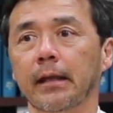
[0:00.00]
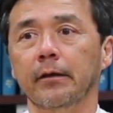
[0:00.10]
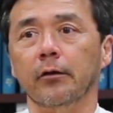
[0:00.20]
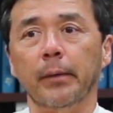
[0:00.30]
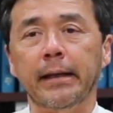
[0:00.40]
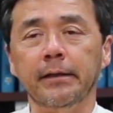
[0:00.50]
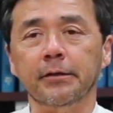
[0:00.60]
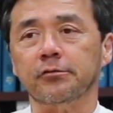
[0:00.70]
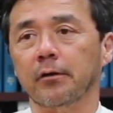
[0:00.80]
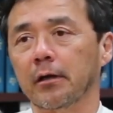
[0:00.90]
many
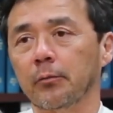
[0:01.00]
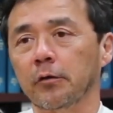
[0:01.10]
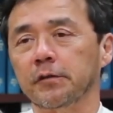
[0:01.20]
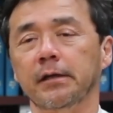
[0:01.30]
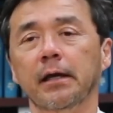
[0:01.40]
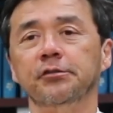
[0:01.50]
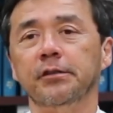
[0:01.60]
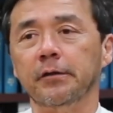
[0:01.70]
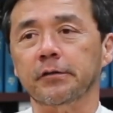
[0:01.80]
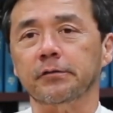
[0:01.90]
astronomers and
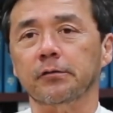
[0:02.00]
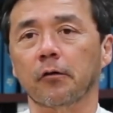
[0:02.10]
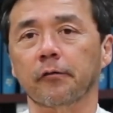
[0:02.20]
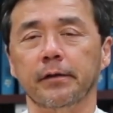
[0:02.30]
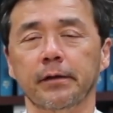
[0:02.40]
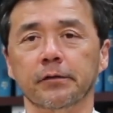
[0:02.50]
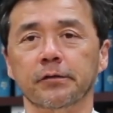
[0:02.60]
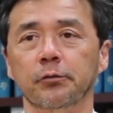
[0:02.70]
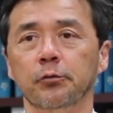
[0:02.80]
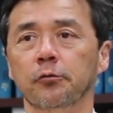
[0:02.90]
engineers over the
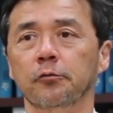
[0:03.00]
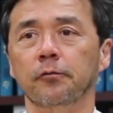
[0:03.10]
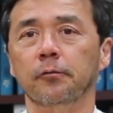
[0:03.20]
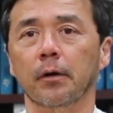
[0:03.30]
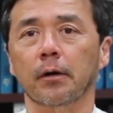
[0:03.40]
years who've